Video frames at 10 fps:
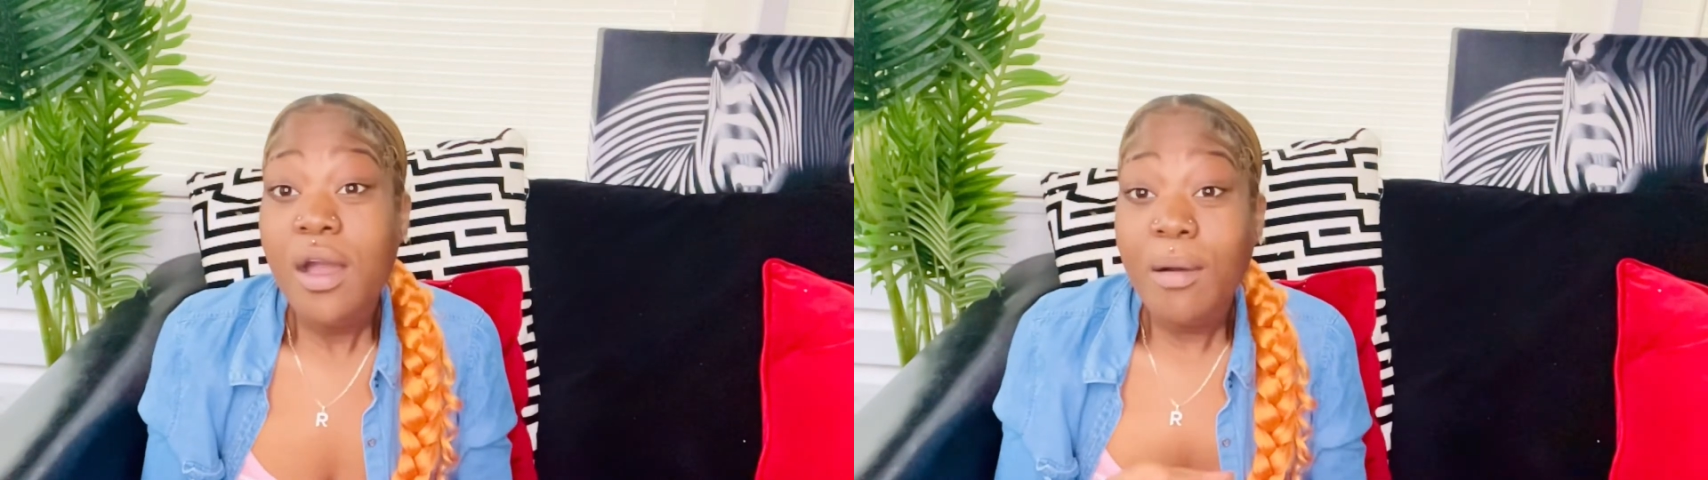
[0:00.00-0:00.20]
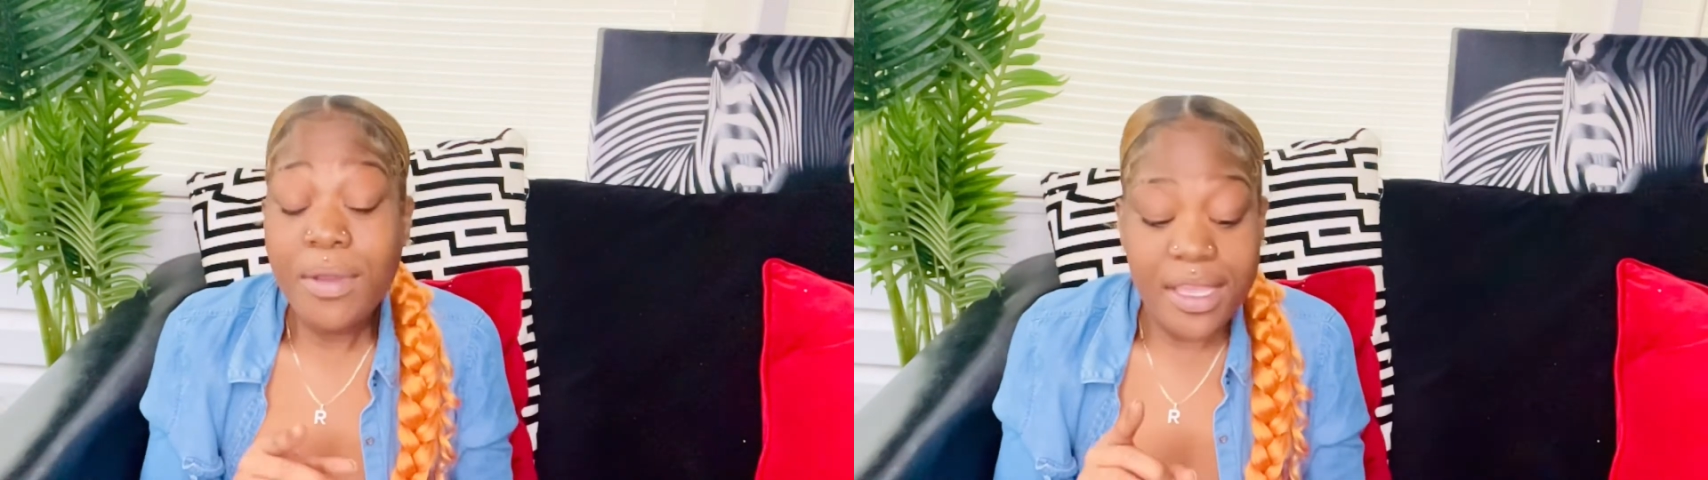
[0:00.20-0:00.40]

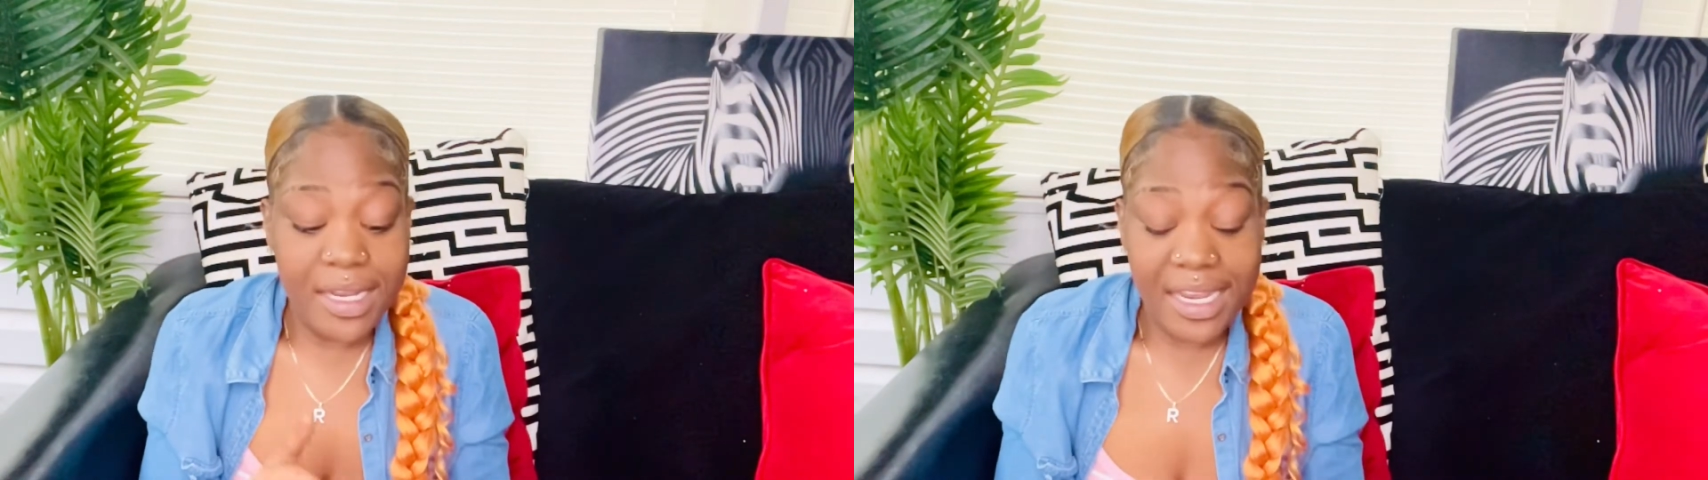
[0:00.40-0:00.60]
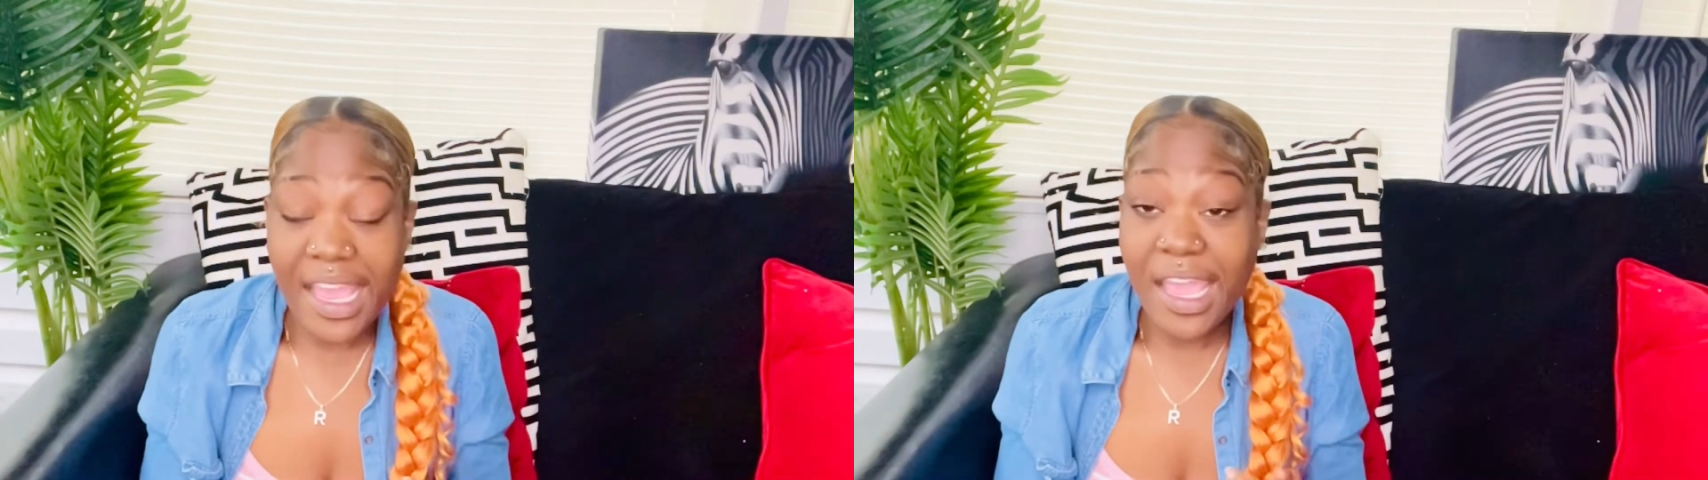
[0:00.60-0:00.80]
I'm going to get
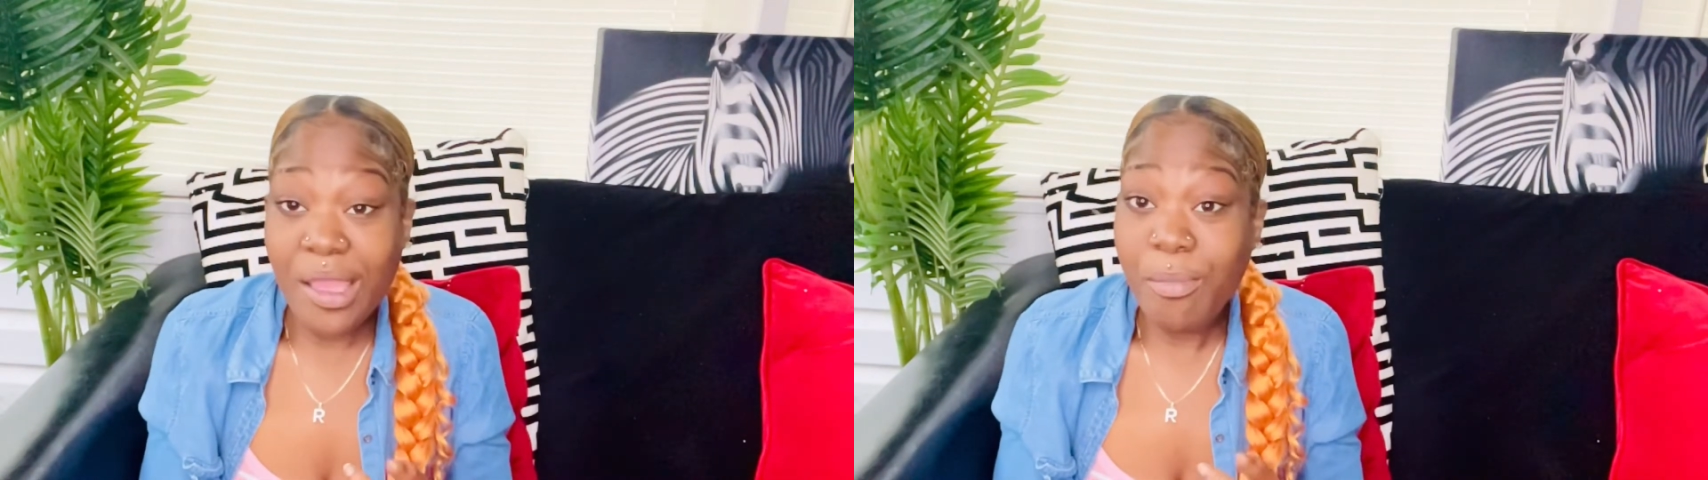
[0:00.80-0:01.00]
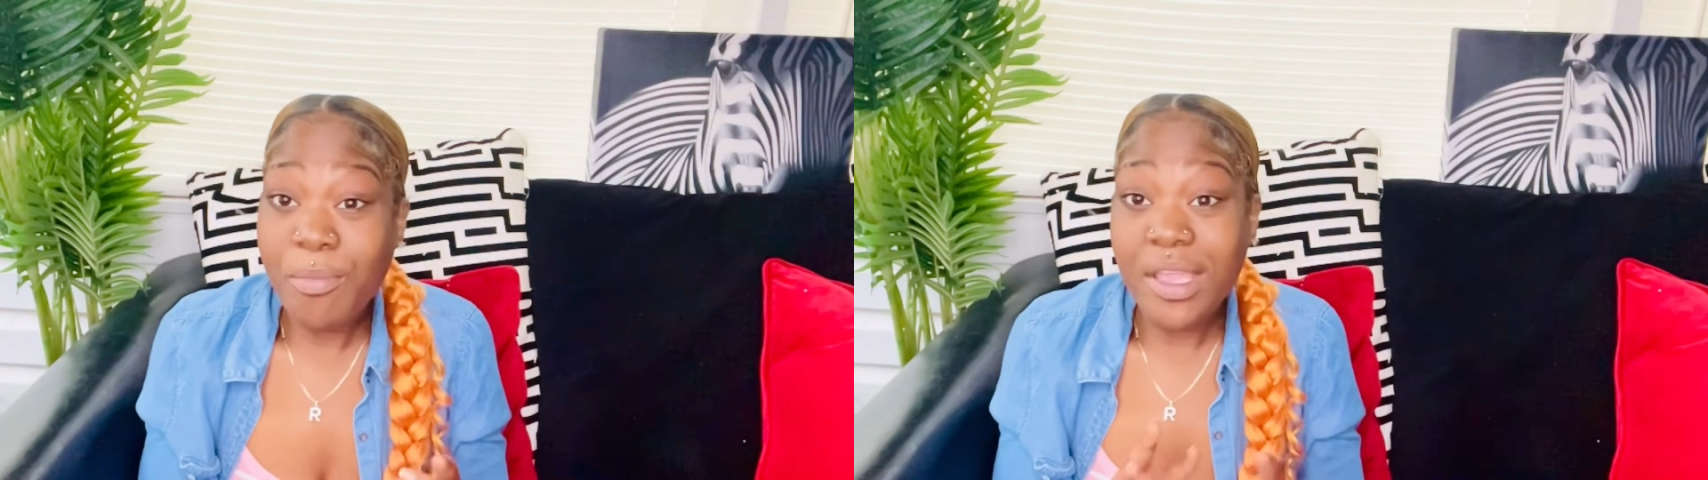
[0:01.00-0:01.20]
a
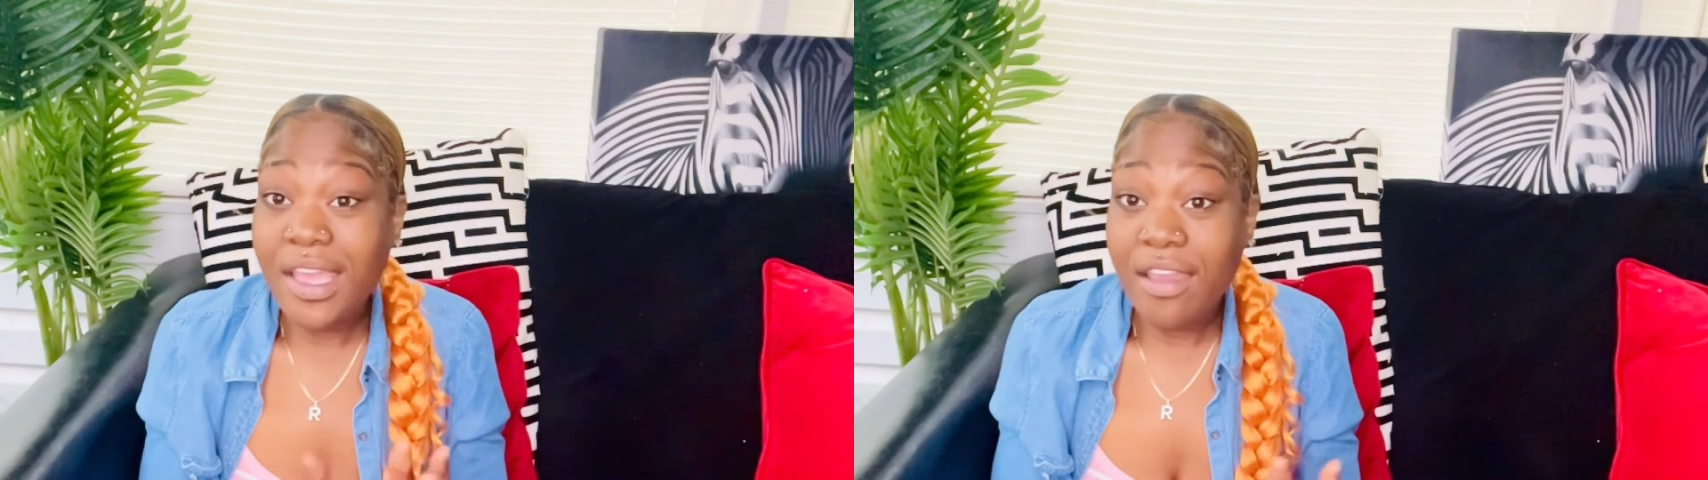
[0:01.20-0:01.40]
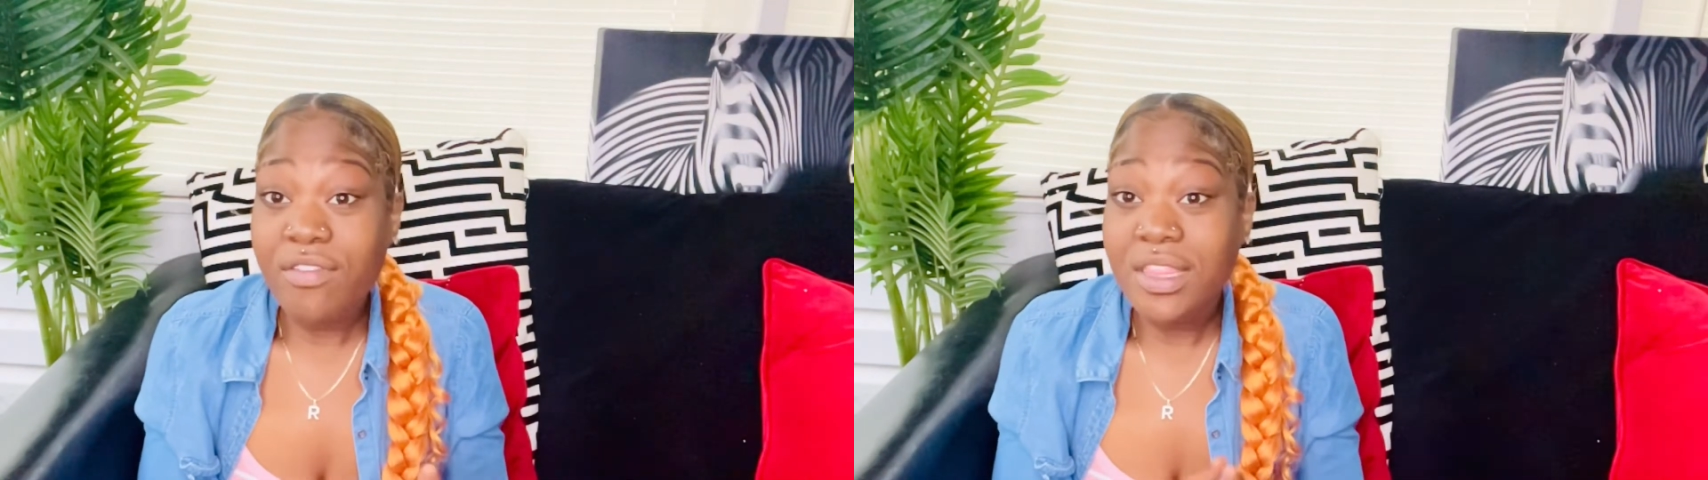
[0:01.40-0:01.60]
name. I'm going to
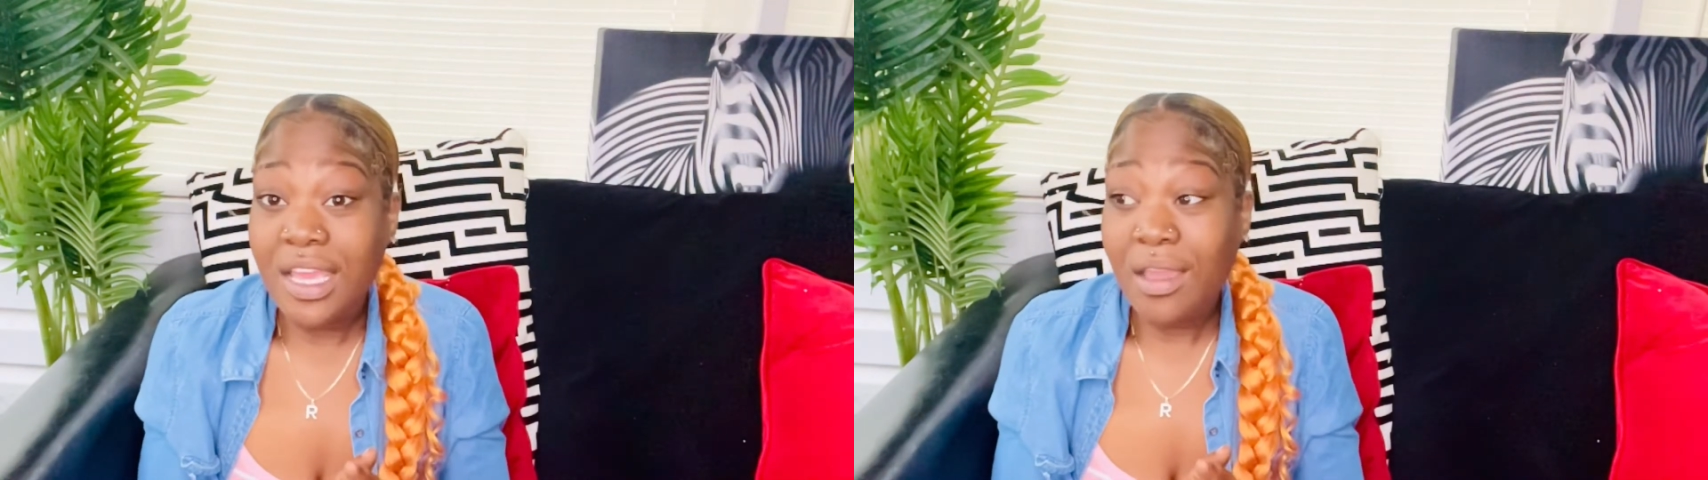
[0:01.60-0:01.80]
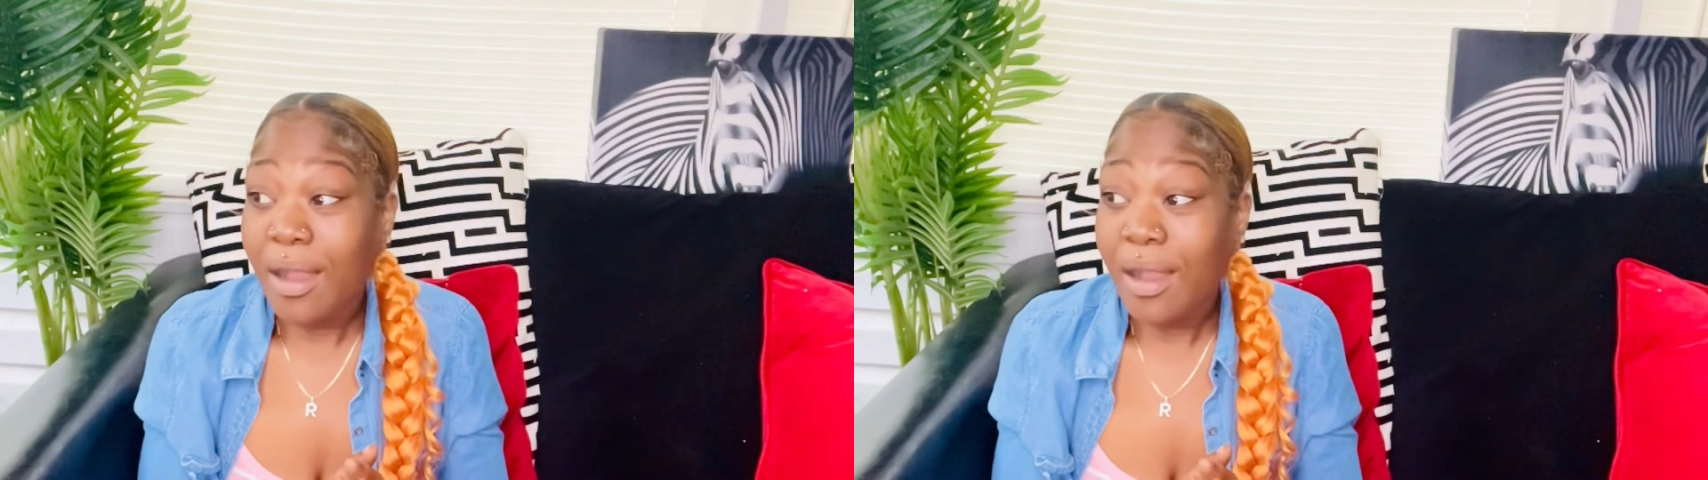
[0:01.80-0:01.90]
get everything.